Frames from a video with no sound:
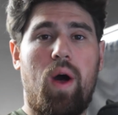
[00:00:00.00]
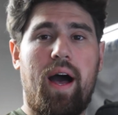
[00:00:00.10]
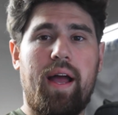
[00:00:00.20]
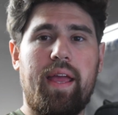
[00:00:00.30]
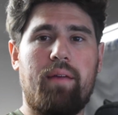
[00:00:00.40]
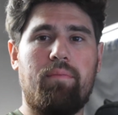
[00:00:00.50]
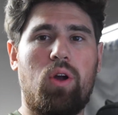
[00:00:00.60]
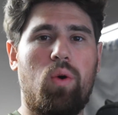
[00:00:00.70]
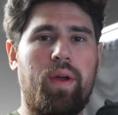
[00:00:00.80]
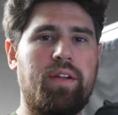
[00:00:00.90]
I am
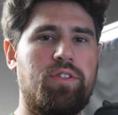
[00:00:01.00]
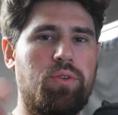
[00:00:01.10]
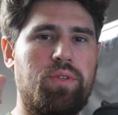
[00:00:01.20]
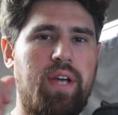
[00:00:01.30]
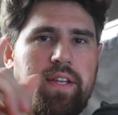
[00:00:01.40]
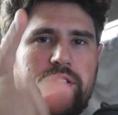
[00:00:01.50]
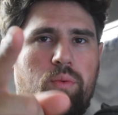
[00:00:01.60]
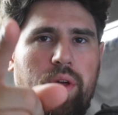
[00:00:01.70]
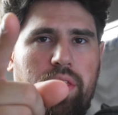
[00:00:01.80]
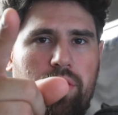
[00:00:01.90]
going to test
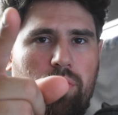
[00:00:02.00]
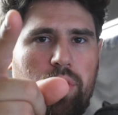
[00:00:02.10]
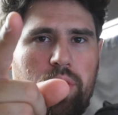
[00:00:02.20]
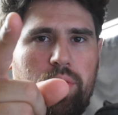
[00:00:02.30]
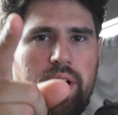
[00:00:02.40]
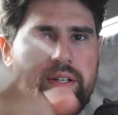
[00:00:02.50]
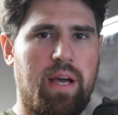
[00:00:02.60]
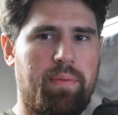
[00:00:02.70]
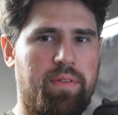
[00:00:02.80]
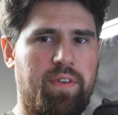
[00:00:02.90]
with the Rode on
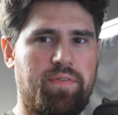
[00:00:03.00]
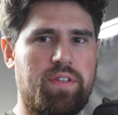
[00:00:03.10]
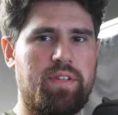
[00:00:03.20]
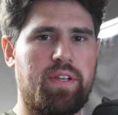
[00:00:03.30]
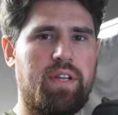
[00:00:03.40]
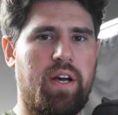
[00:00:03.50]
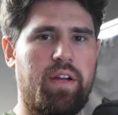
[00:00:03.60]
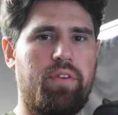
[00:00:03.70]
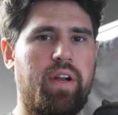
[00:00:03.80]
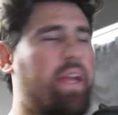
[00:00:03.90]
top of the
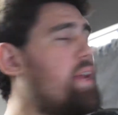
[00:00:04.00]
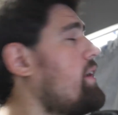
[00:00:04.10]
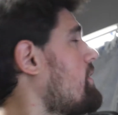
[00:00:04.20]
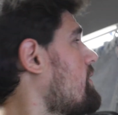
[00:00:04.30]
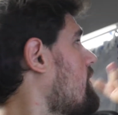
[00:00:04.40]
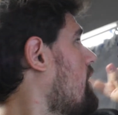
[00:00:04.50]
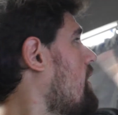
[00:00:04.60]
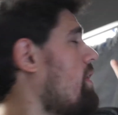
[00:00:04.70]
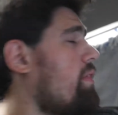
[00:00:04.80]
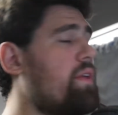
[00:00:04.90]
5600 here,
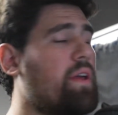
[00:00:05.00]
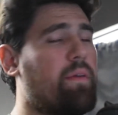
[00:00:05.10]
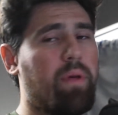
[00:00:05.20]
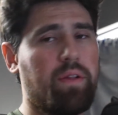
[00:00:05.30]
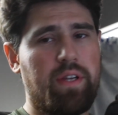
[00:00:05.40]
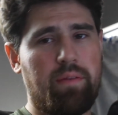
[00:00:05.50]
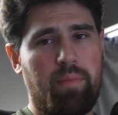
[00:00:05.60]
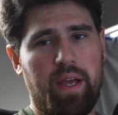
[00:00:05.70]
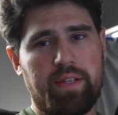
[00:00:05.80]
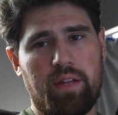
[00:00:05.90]
the built-in
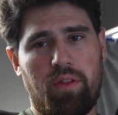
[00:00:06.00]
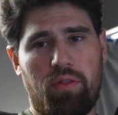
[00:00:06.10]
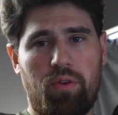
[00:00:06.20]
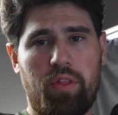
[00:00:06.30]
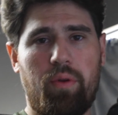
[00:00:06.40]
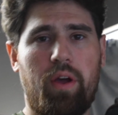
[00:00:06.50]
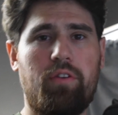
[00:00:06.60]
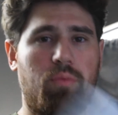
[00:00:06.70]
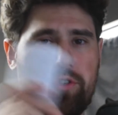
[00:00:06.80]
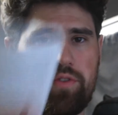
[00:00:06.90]
mics on the
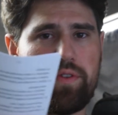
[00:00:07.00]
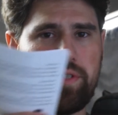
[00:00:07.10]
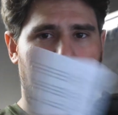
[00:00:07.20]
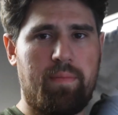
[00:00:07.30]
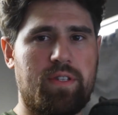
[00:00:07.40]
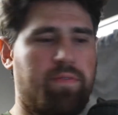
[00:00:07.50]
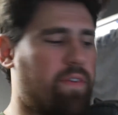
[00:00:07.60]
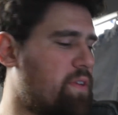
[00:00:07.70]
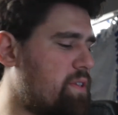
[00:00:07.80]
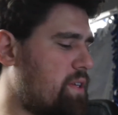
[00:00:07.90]
3300, which are the same as the
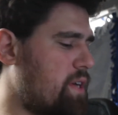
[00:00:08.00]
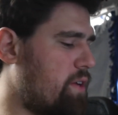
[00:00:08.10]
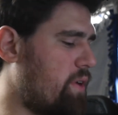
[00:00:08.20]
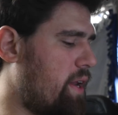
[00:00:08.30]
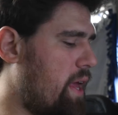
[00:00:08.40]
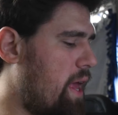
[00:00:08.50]
5600.